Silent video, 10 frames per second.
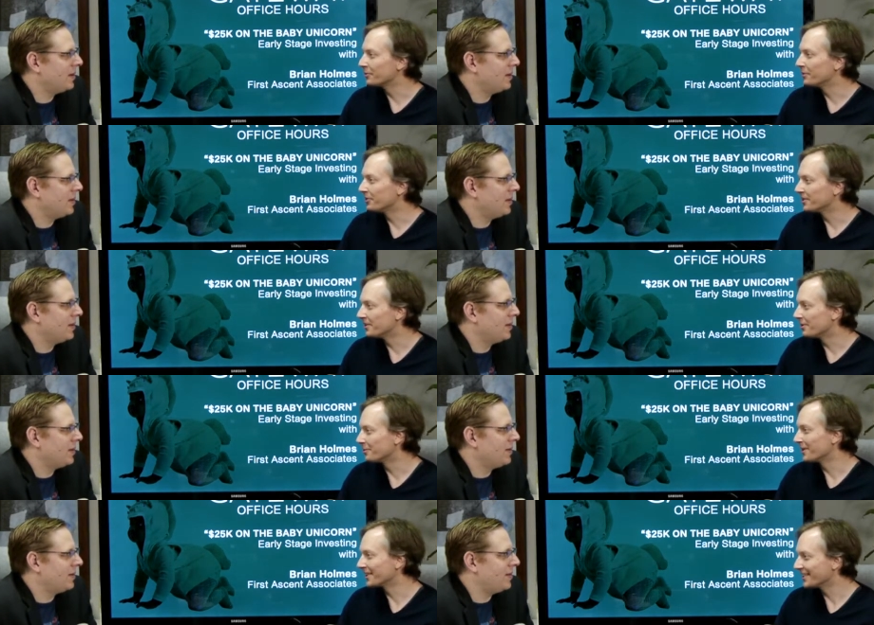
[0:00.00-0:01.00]
Speaker 1: a billion dollar
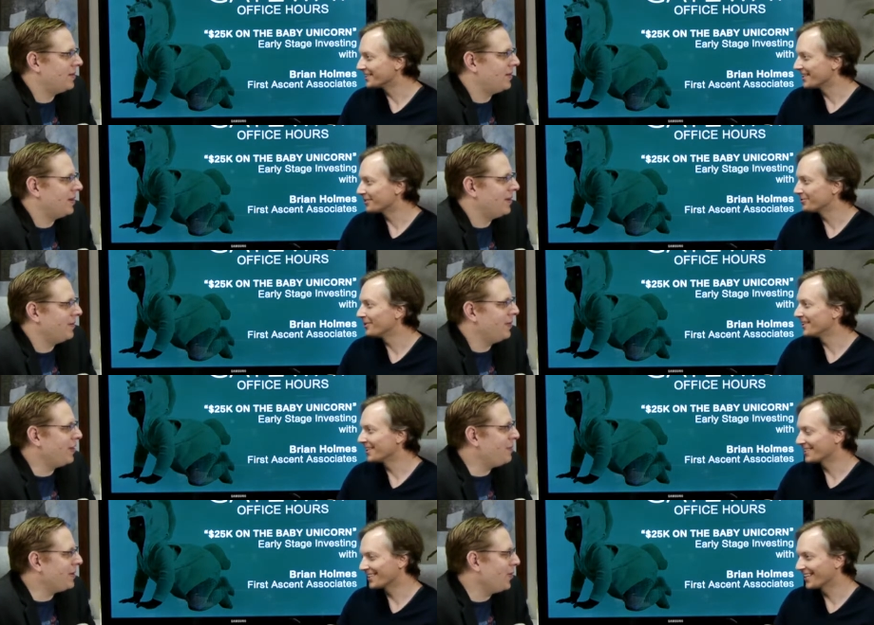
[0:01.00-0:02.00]
market, and that's yeah. really they've
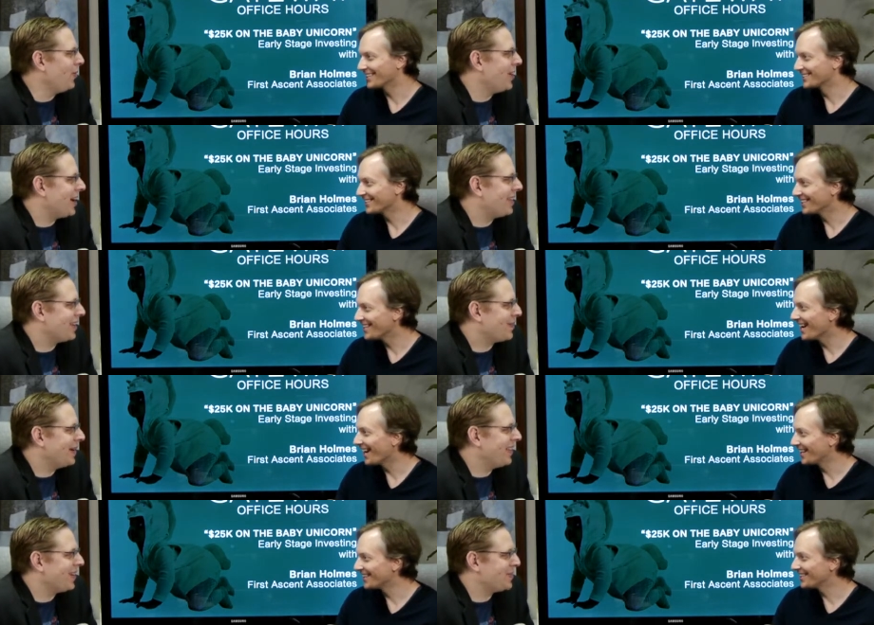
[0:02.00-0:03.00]
been the told that I think yeah. by a
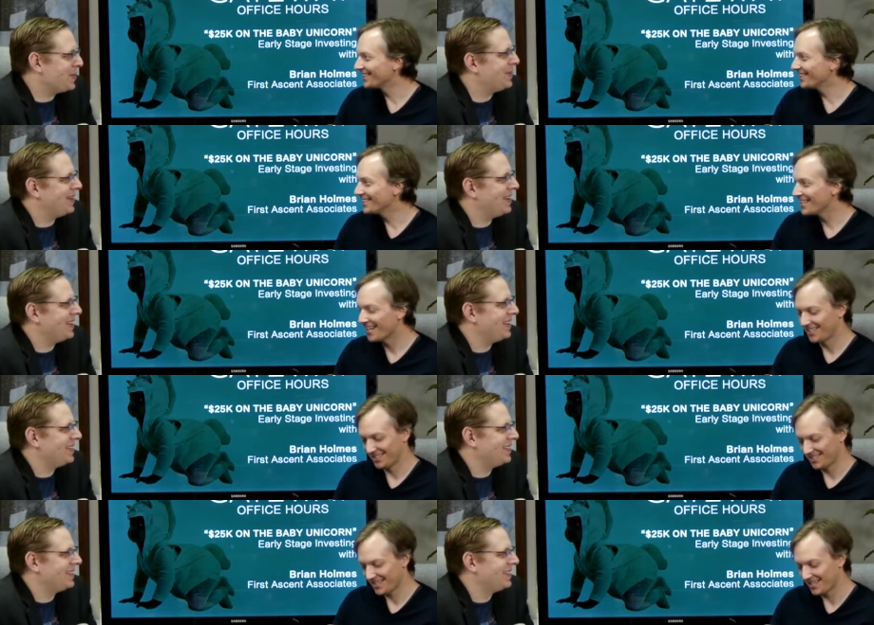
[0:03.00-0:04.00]
lot of people. Yeah, yeah.
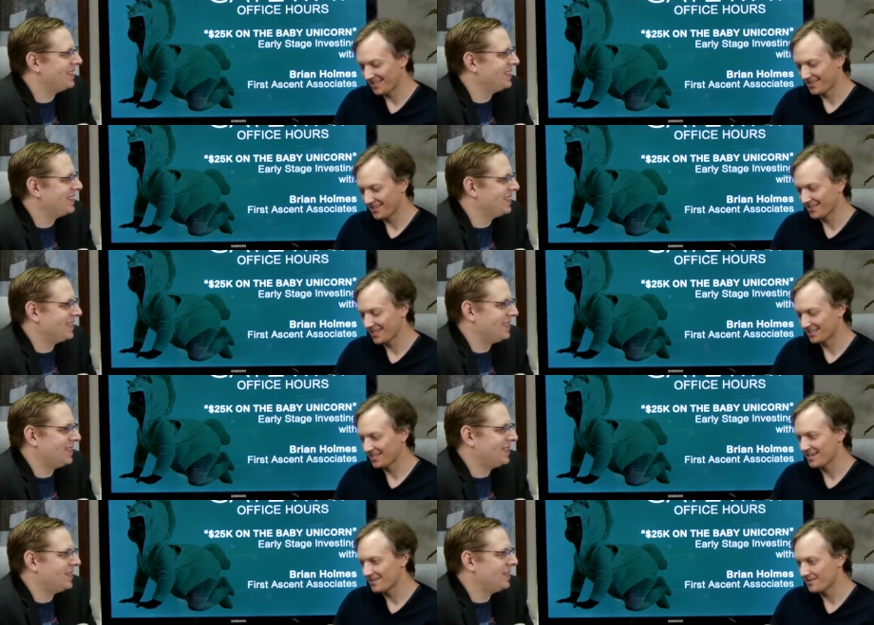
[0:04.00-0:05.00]
and I think that's
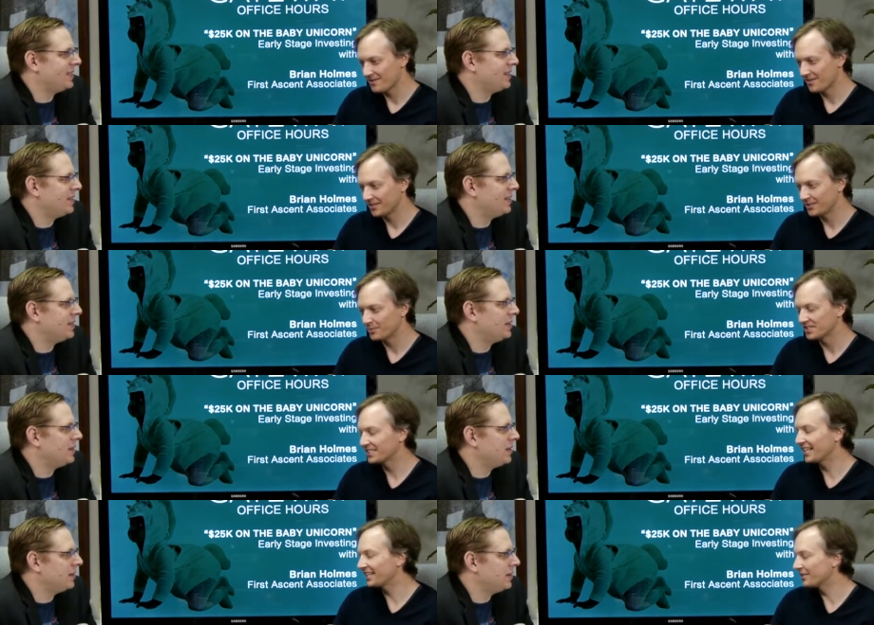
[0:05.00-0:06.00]
kind of it's a
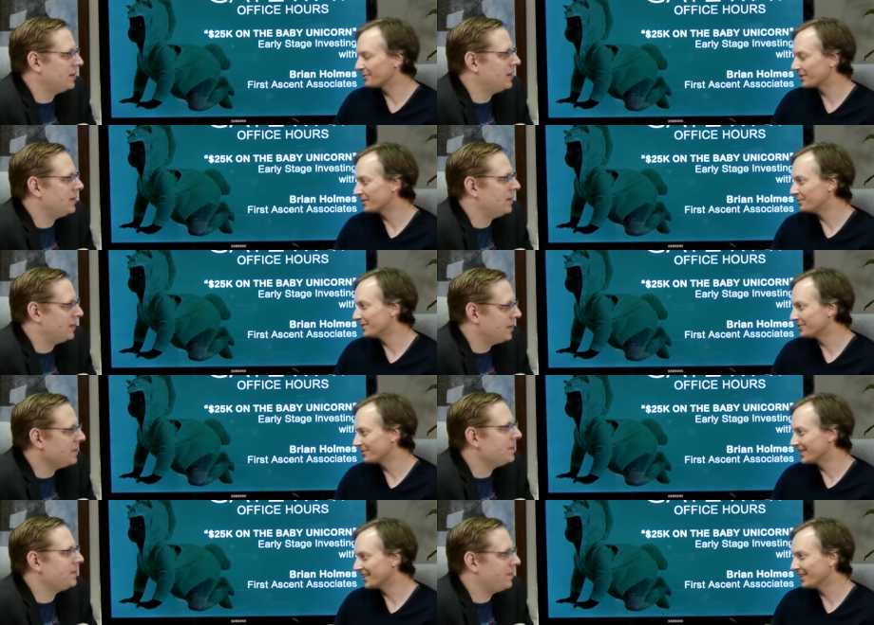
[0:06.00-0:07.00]
mistake in the marketplace
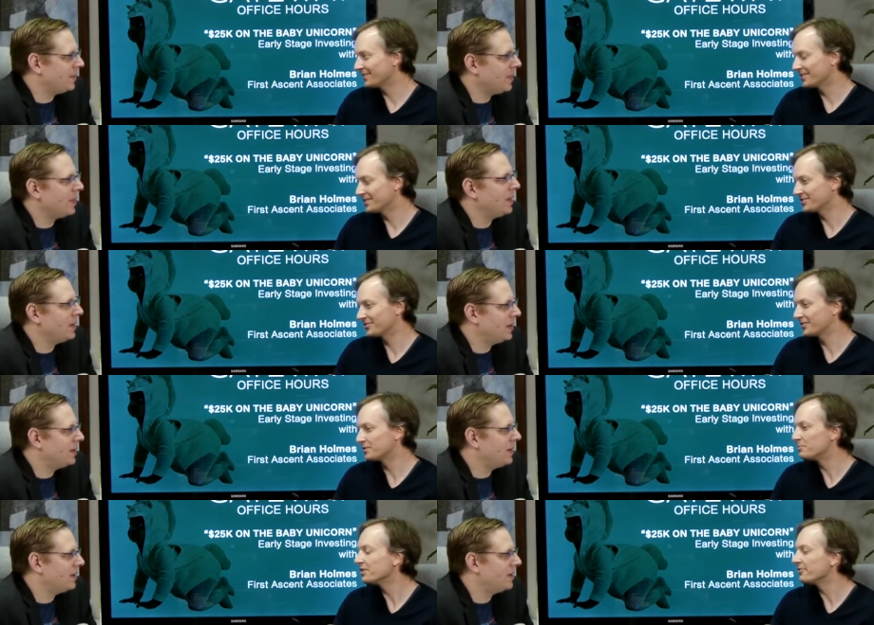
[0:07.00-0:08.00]
right now because it's
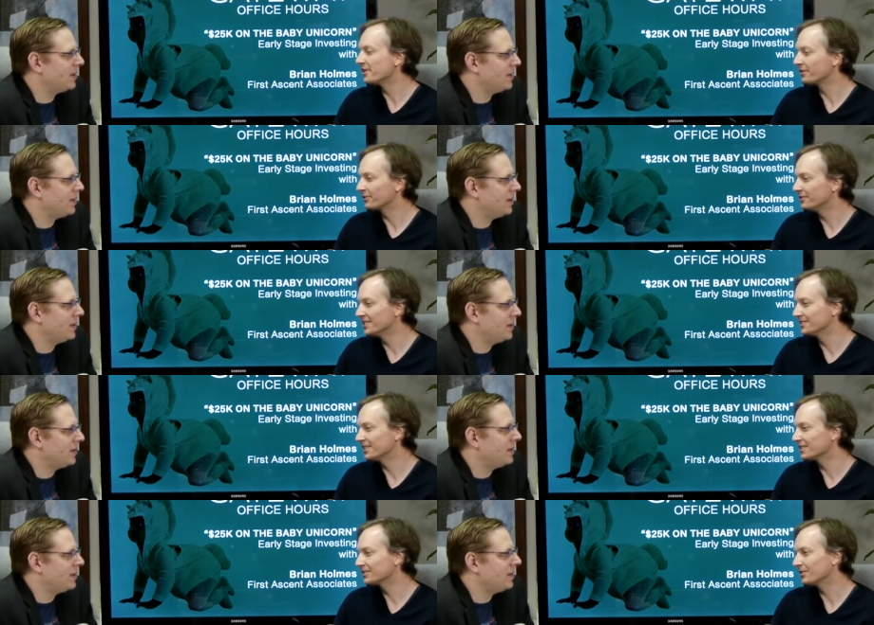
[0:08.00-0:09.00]
completely unrealistic.
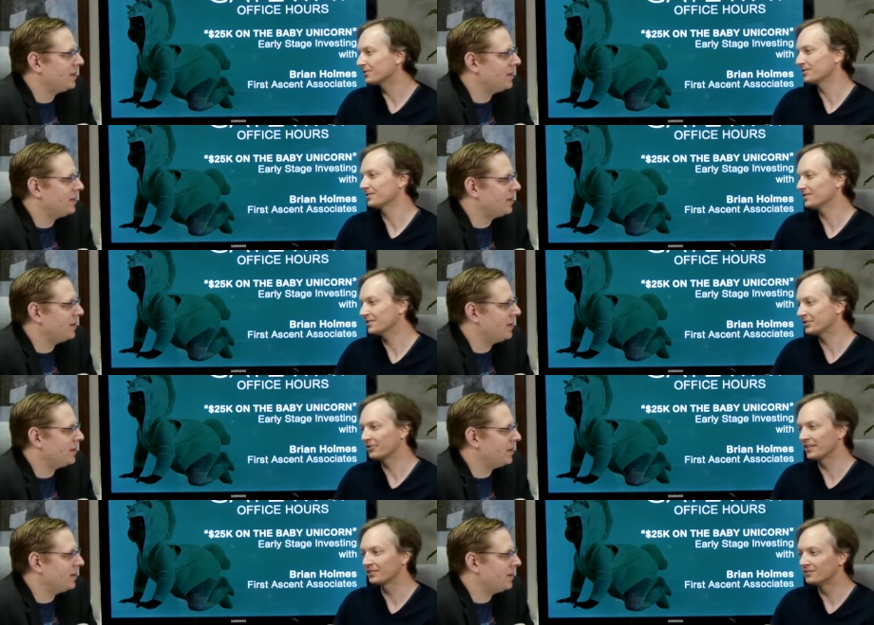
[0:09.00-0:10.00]
So it's it's
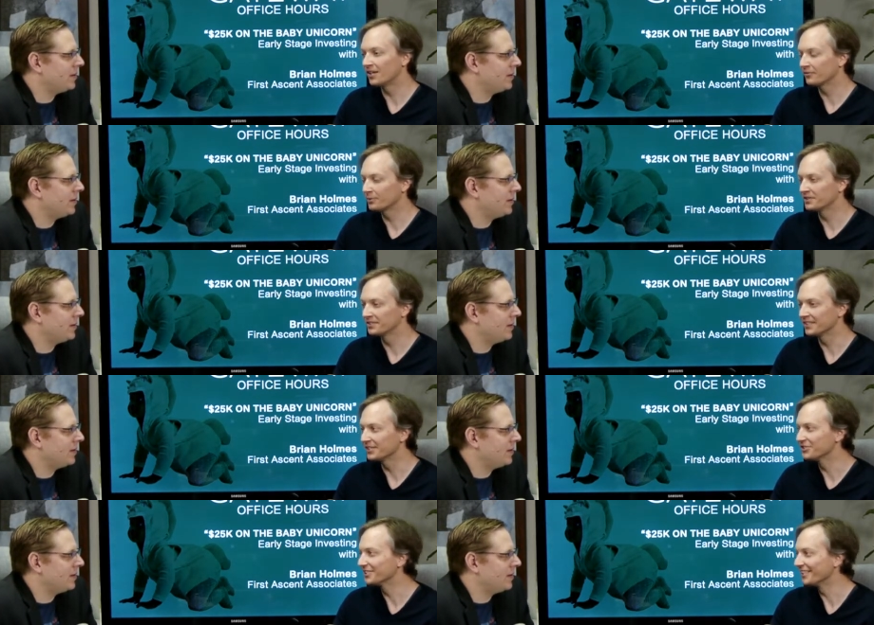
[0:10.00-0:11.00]
creating a lot of
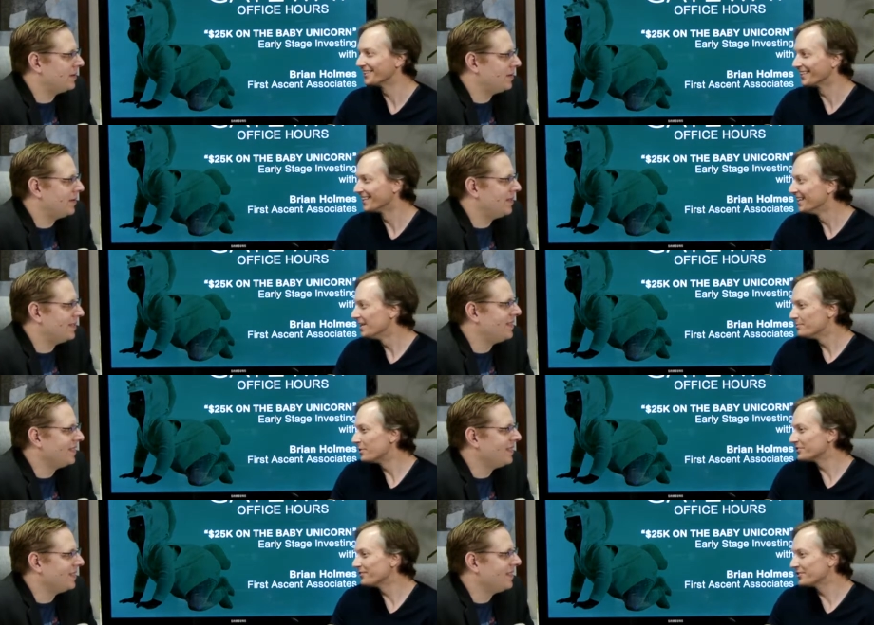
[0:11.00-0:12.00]
presentations that I think most
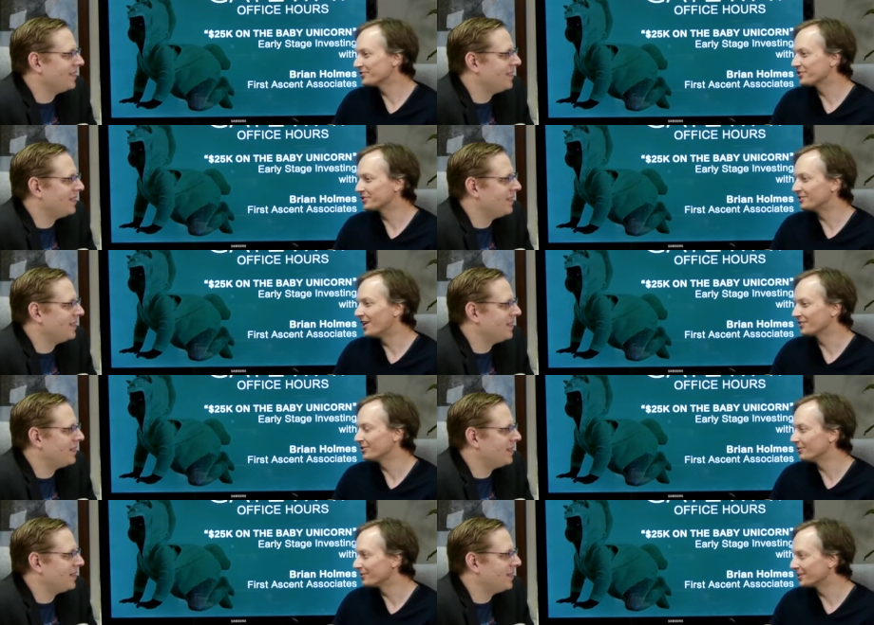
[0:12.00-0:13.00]
investors just gloss
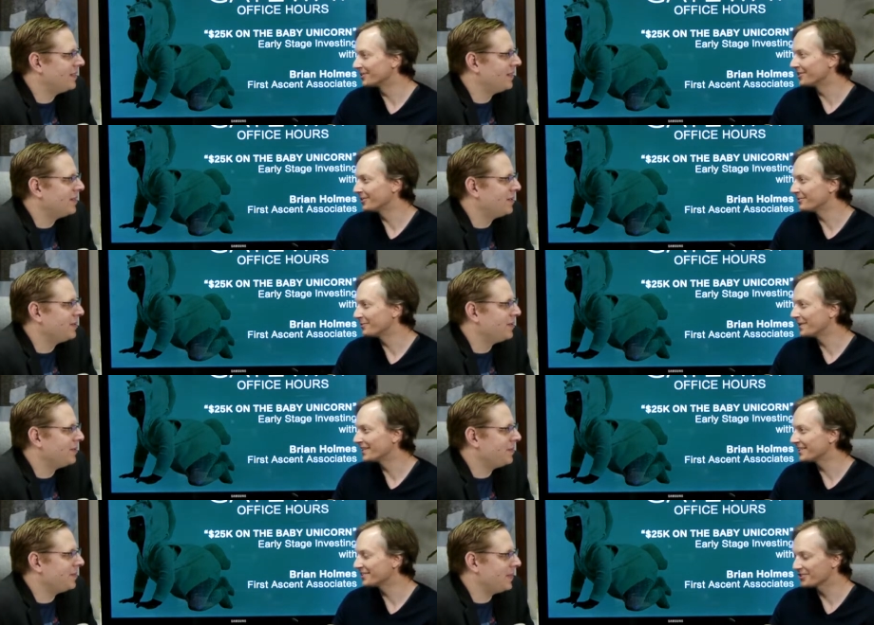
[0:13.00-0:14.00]
over and don't even pay
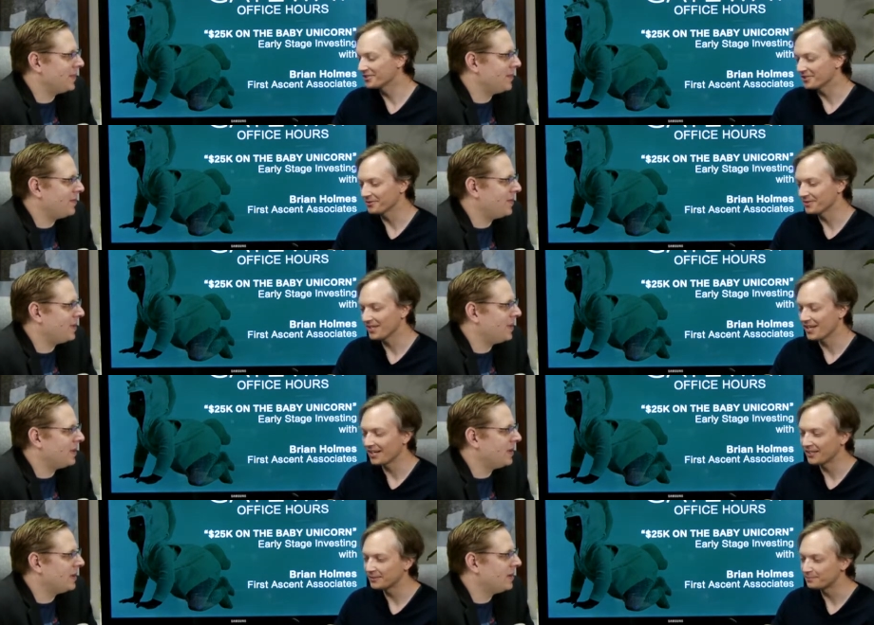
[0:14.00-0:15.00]
attention to. Right.
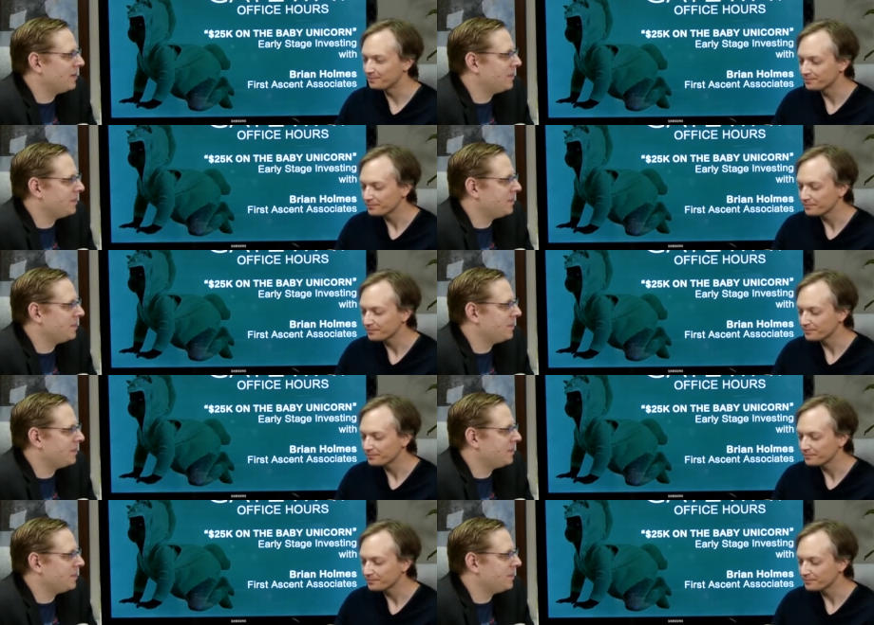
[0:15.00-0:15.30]
Um,